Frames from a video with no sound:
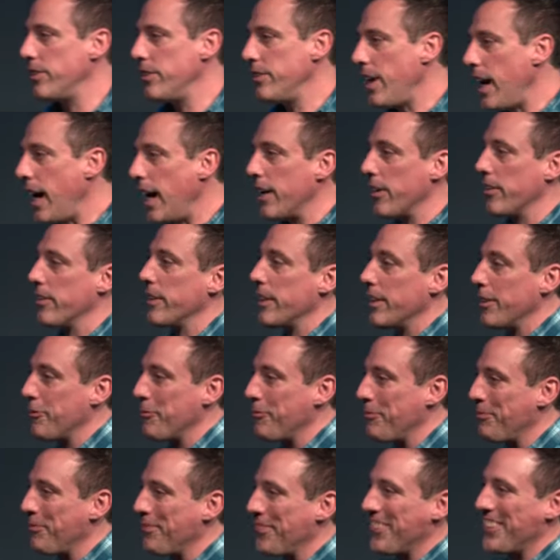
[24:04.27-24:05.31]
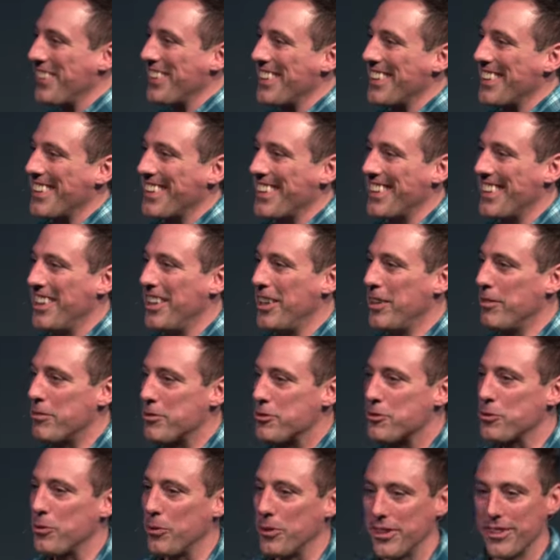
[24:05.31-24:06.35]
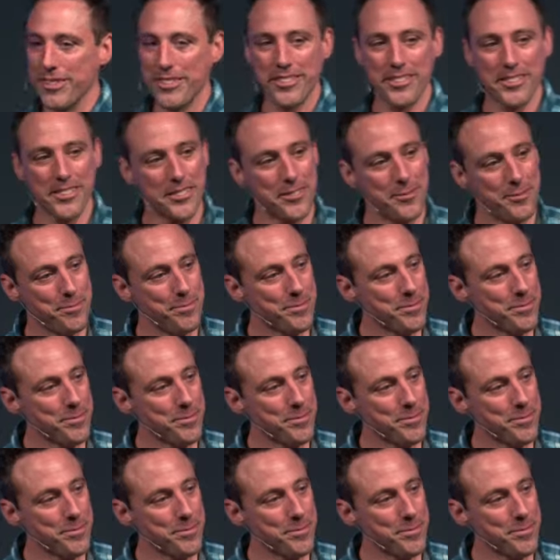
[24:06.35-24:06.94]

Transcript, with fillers: a diary of sorts.